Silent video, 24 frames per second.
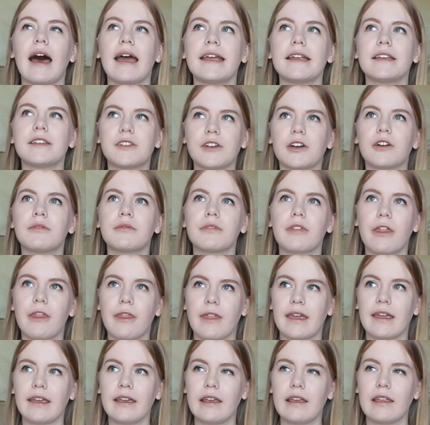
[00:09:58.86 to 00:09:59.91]
I don't
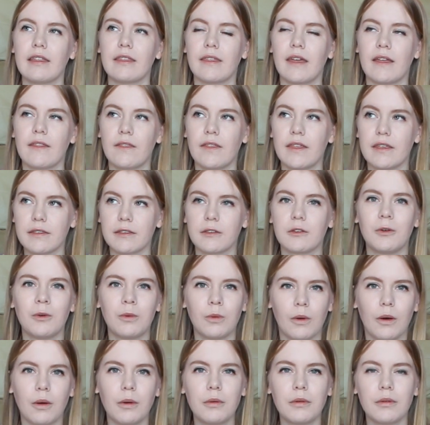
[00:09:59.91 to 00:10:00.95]
think that this
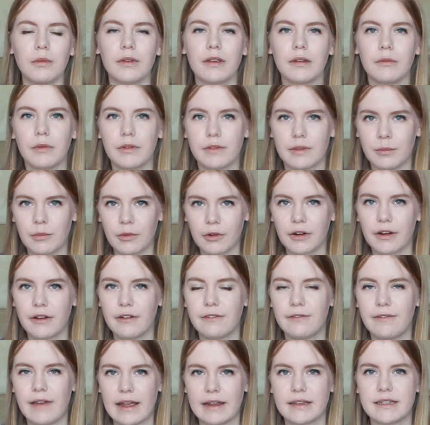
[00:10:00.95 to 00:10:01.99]
quote was more
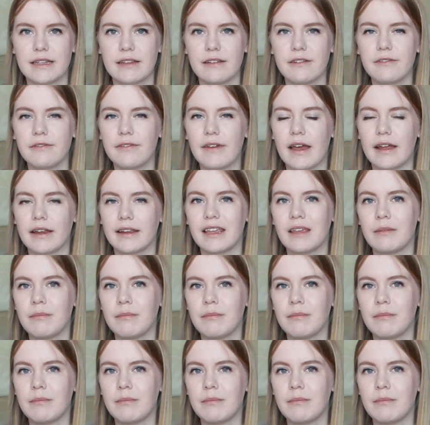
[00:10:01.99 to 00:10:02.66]
effective at